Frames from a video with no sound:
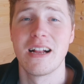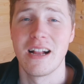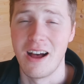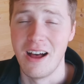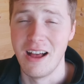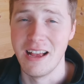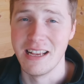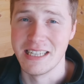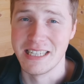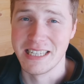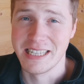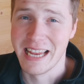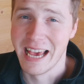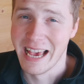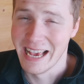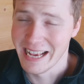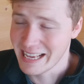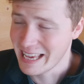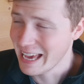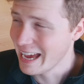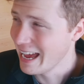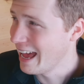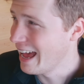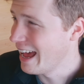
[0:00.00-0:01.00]
Guys,
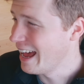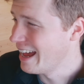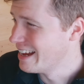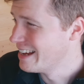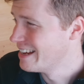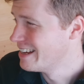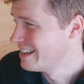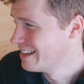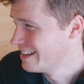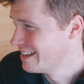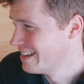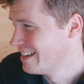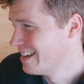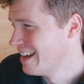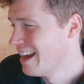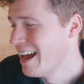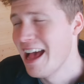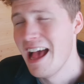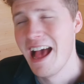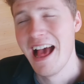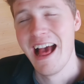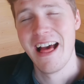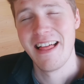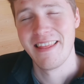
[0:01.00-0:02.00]
take care.
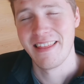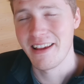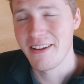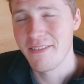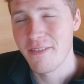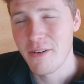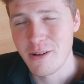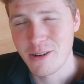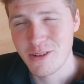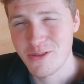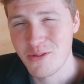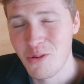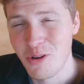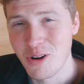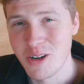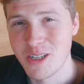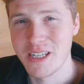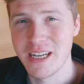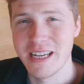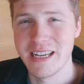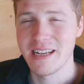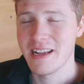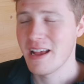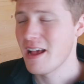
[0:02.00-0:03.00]
Thank you very much for
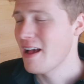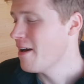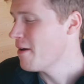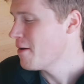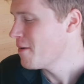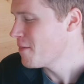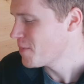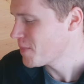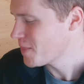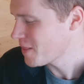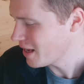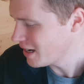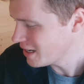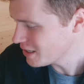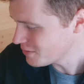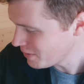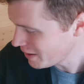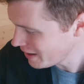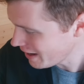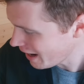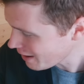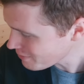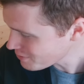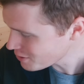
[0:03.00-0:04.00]
watching. It's
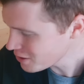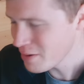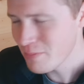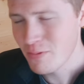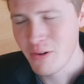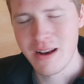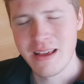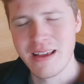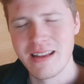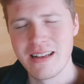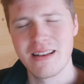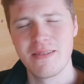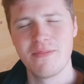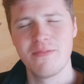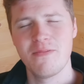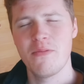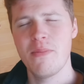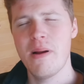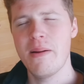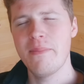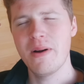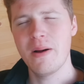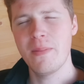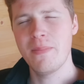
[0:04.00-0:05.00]
been absolutely brilliant.
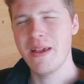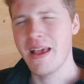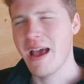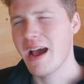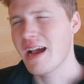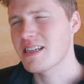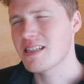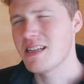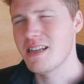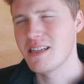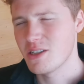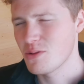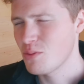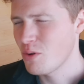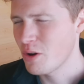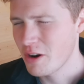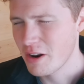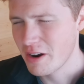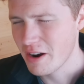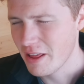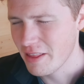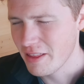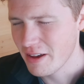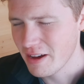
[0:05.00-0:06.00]
Remember, be excellent to one
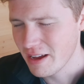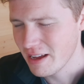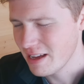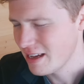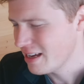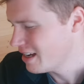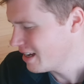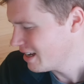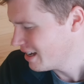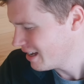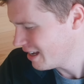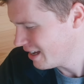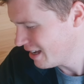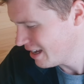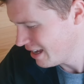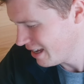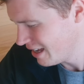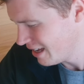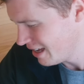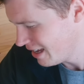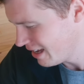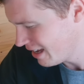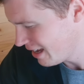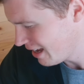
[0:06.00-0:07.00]
another.
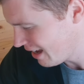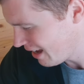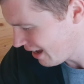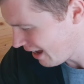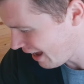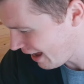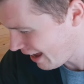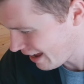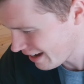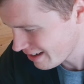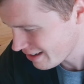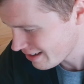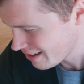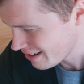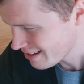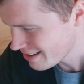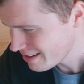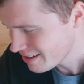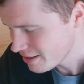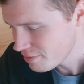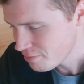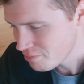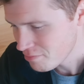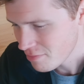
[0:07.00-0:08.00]
And
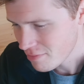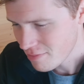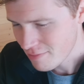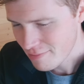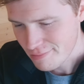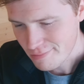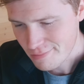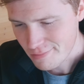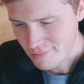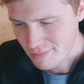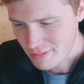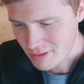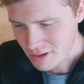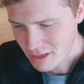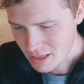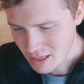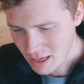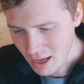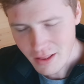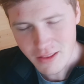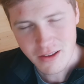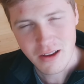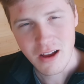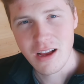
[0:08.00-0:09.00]

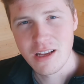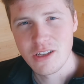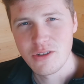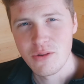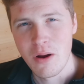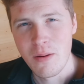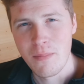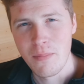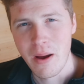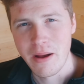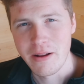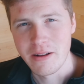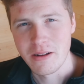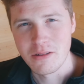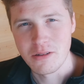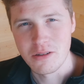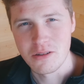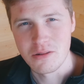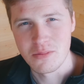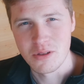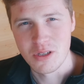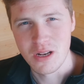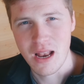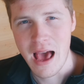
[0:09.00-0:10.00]
cut the guys who own Baikals
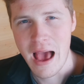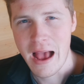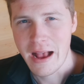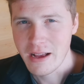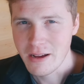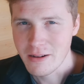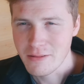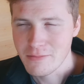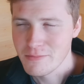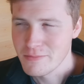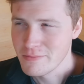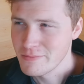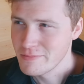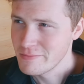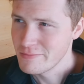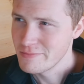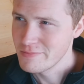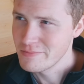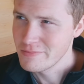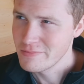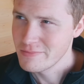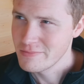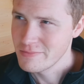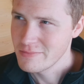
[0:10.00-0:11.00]
some slack.
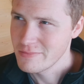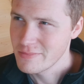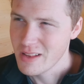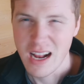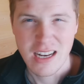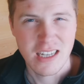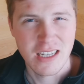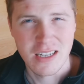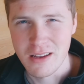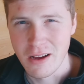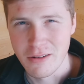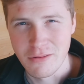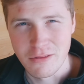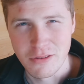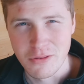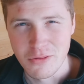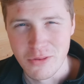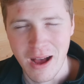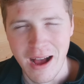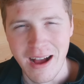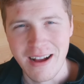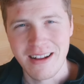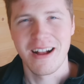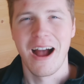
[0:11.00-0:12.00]
Actually, don't do
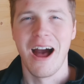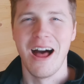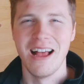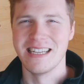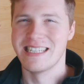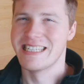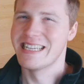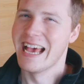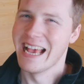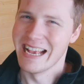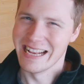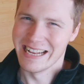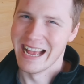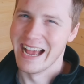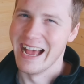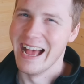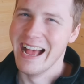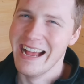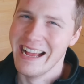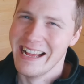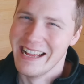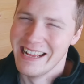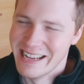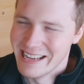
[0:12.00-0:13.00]
that. Guys, take
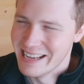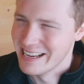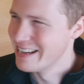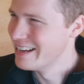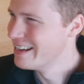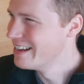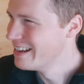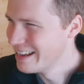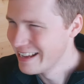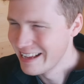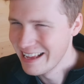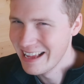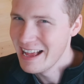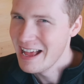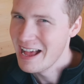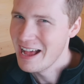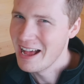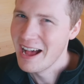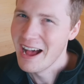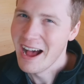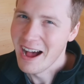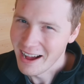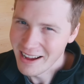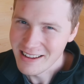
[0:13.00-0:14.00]
care.
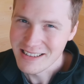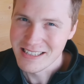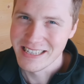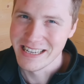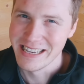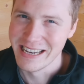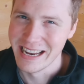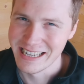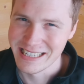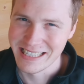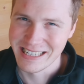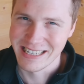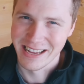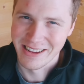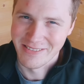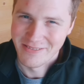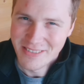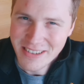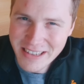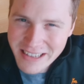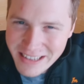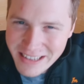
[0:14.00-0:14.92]
See you next time.